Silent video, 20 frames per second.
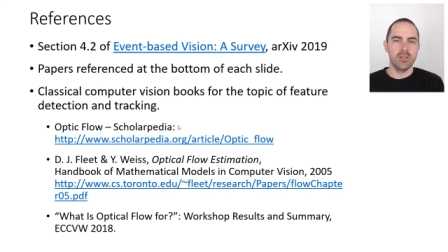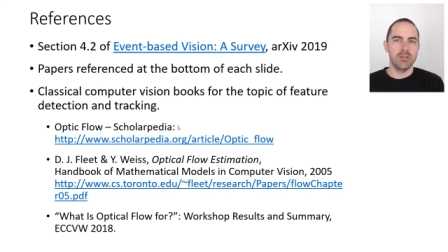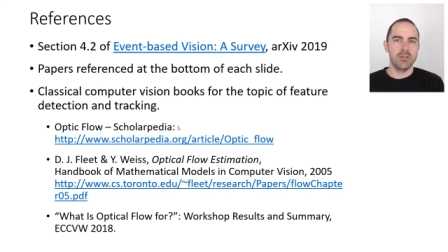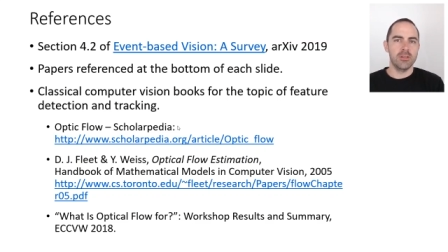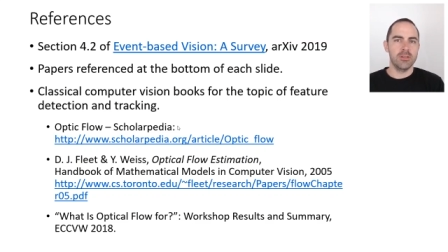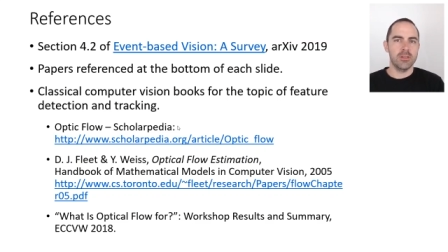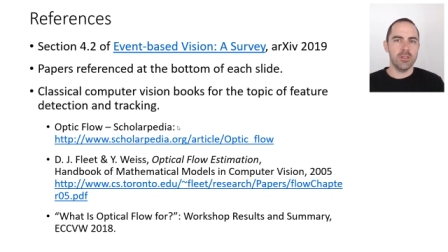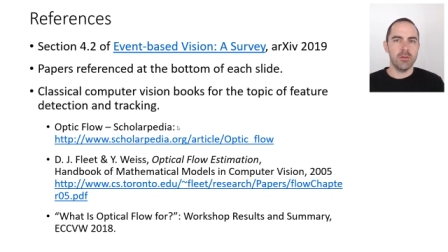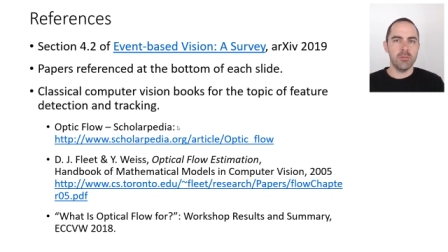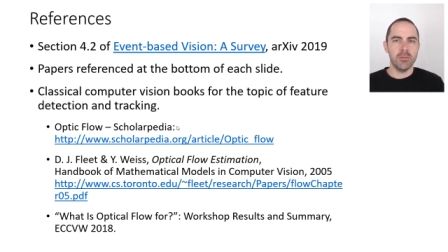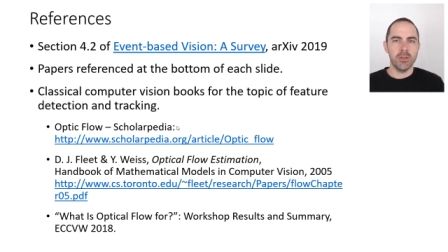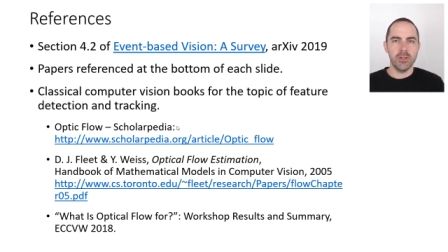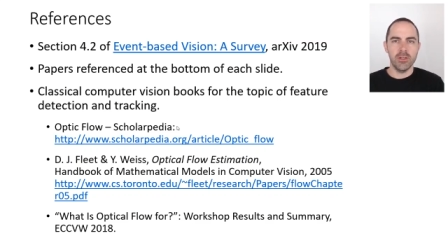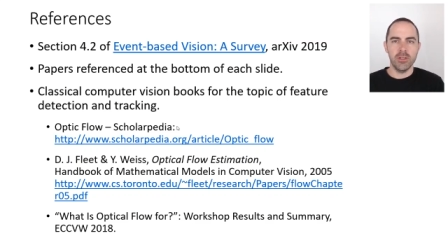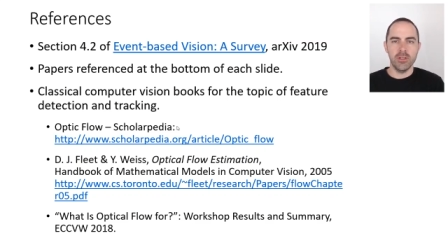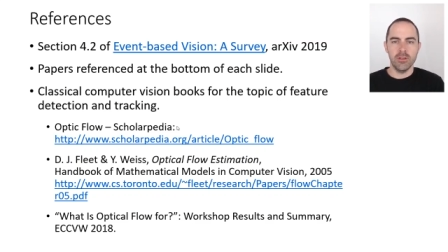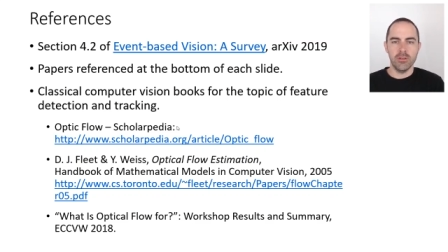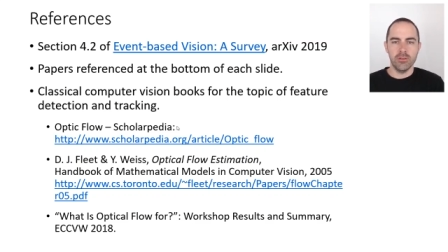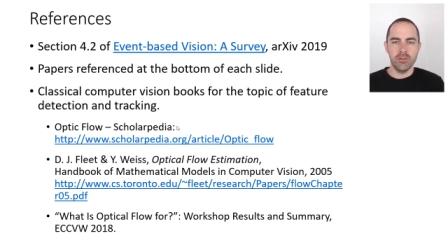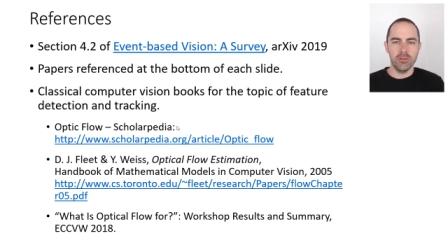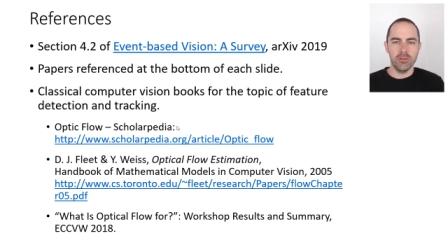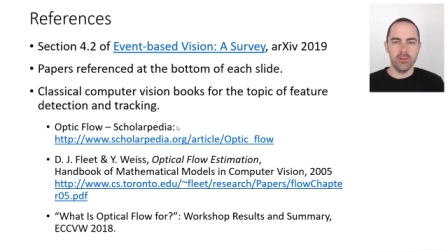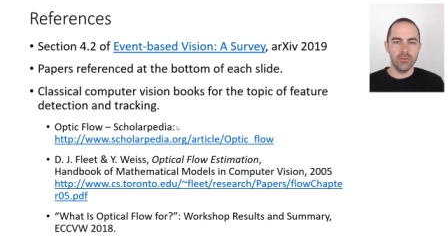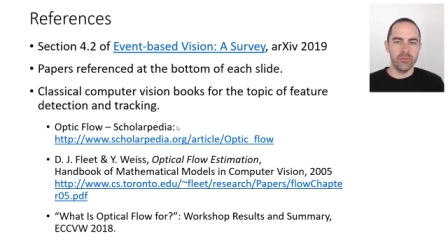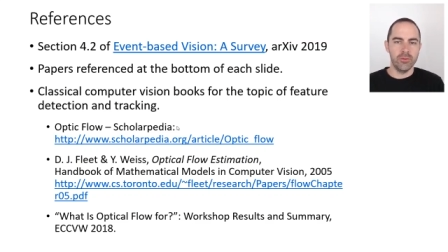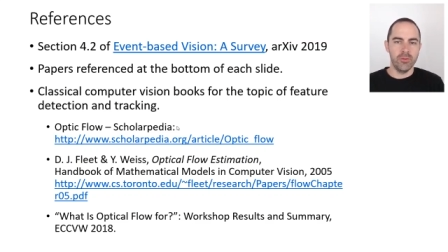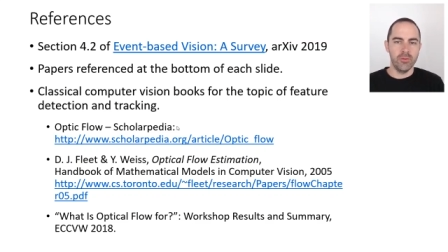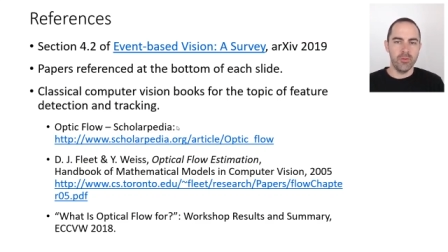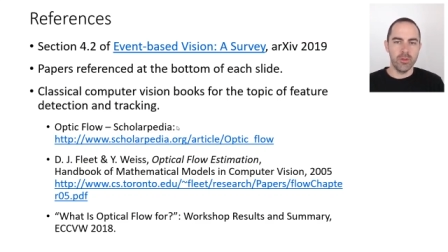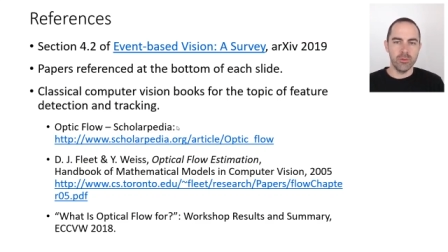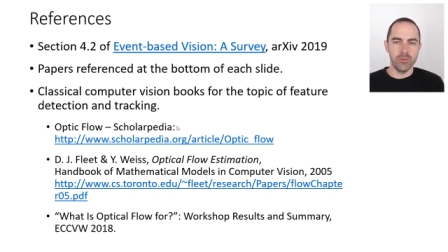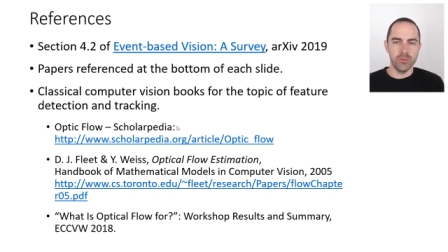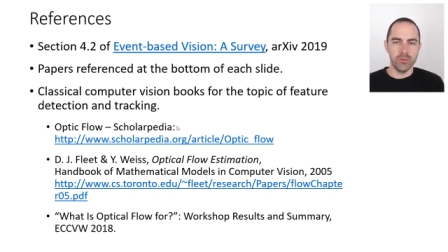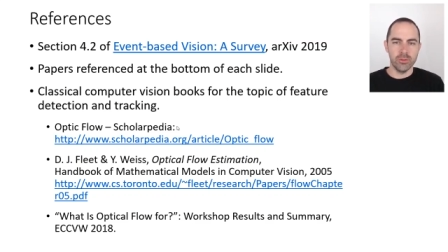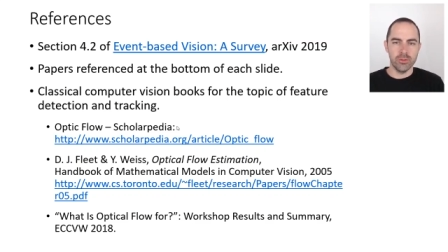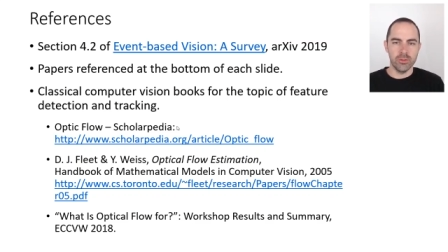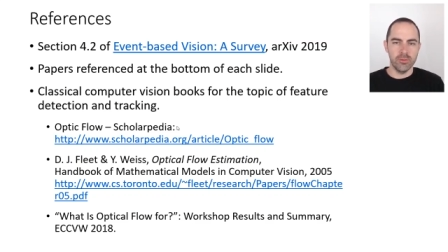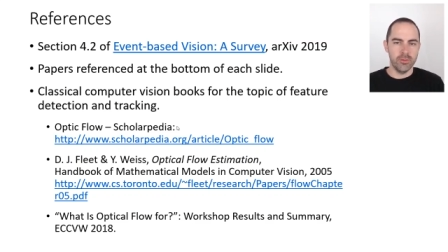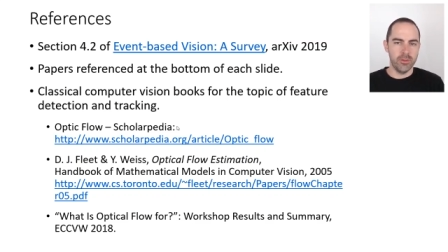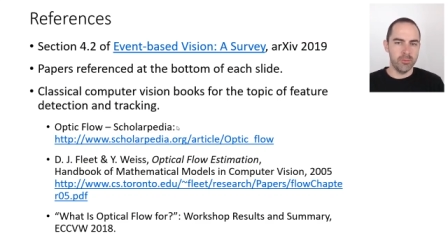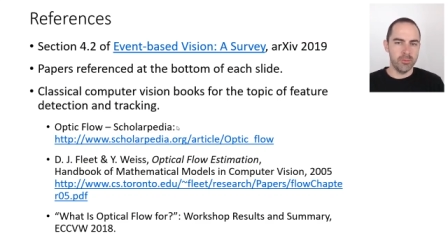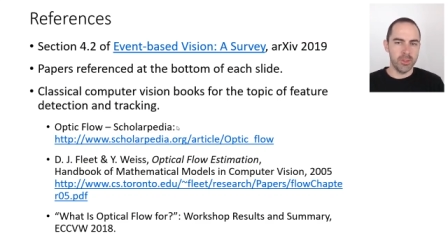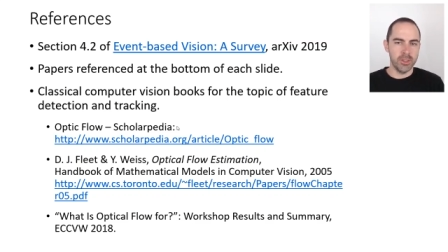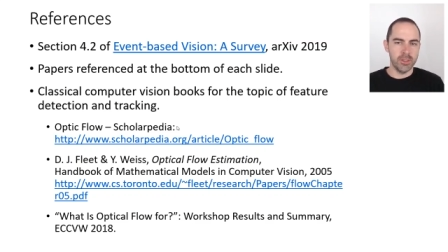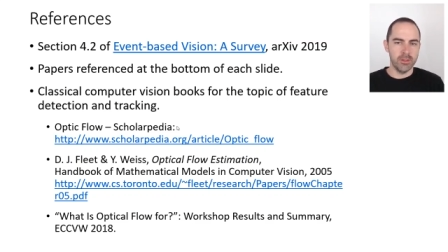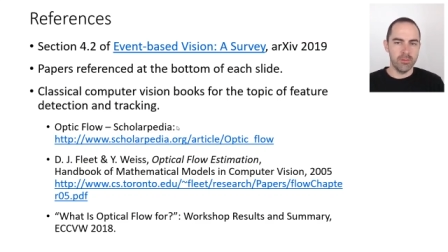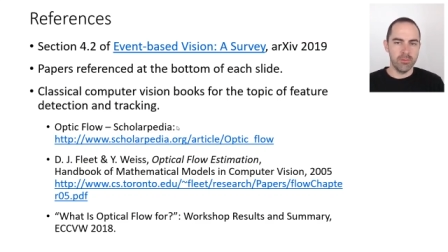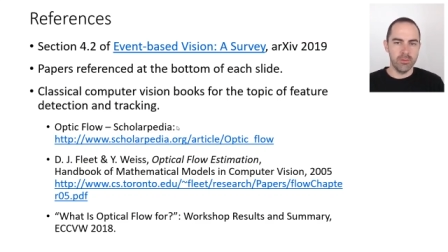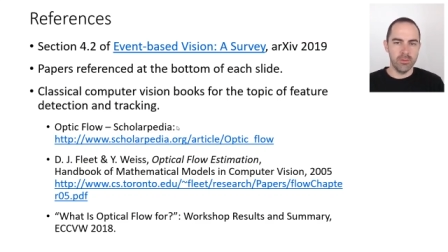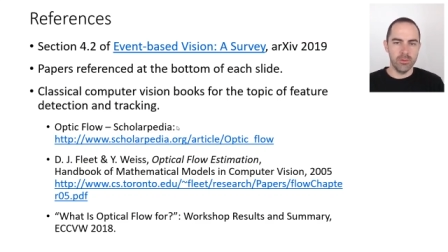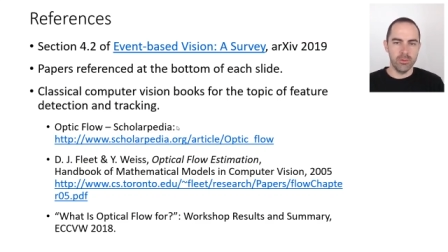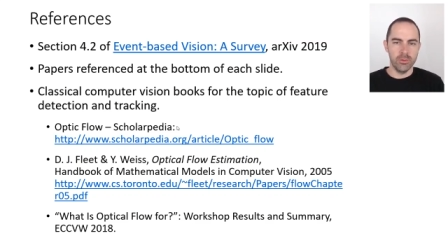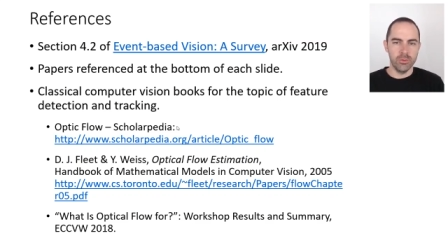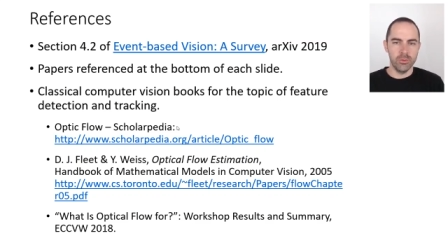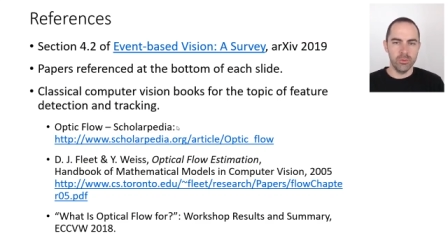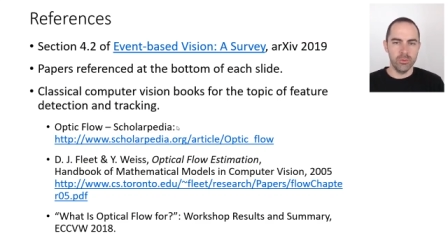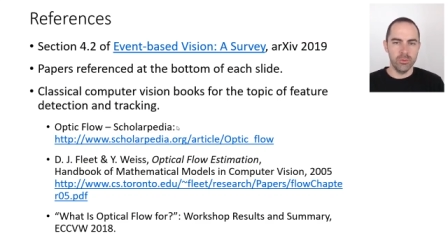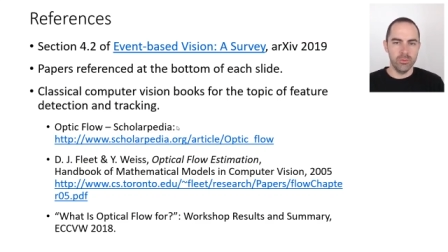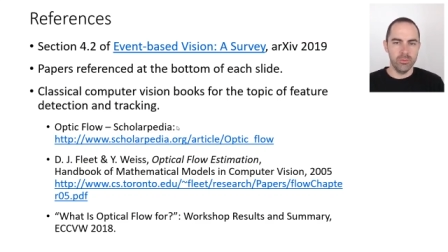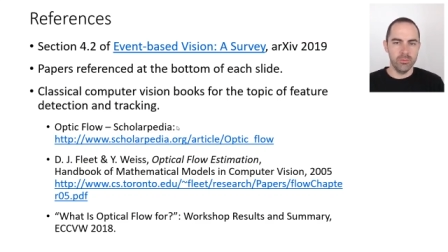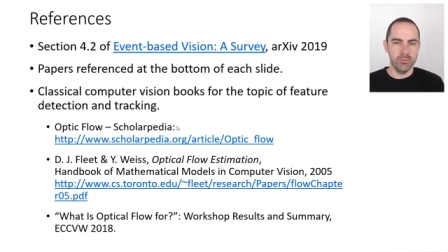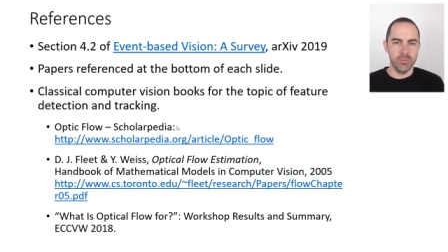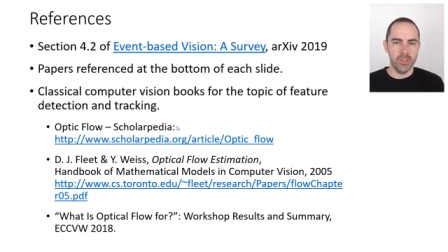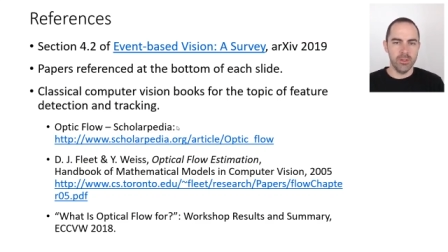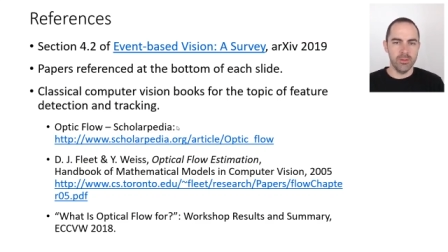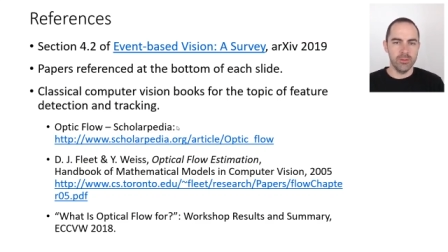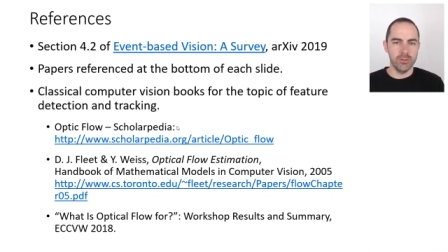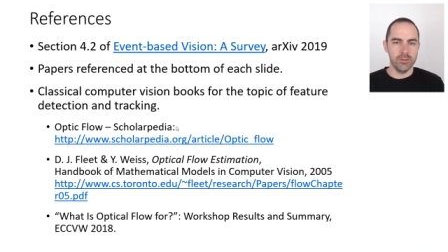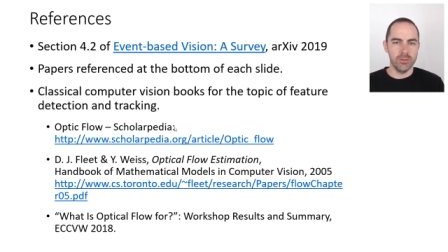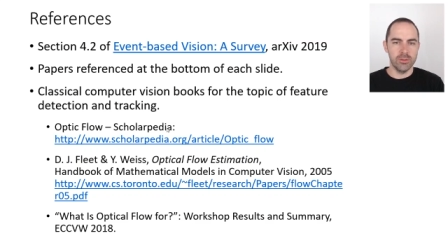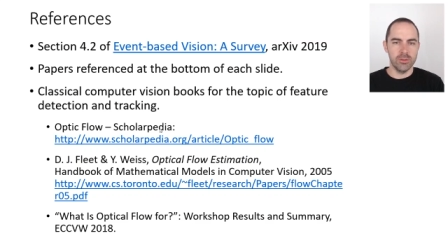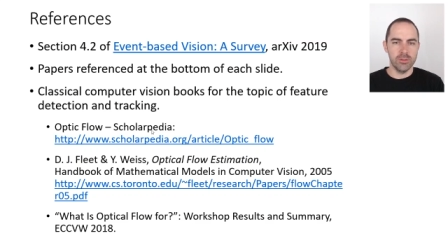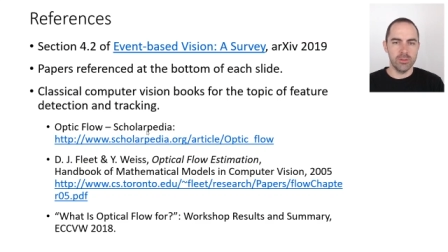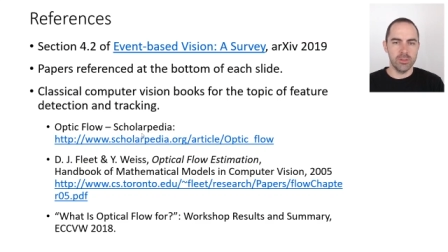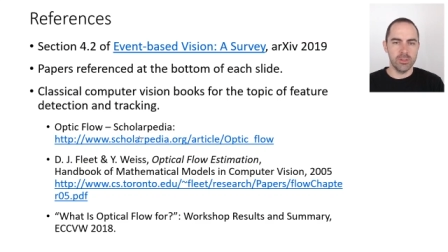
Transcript: summary or reviews of optical flow methods,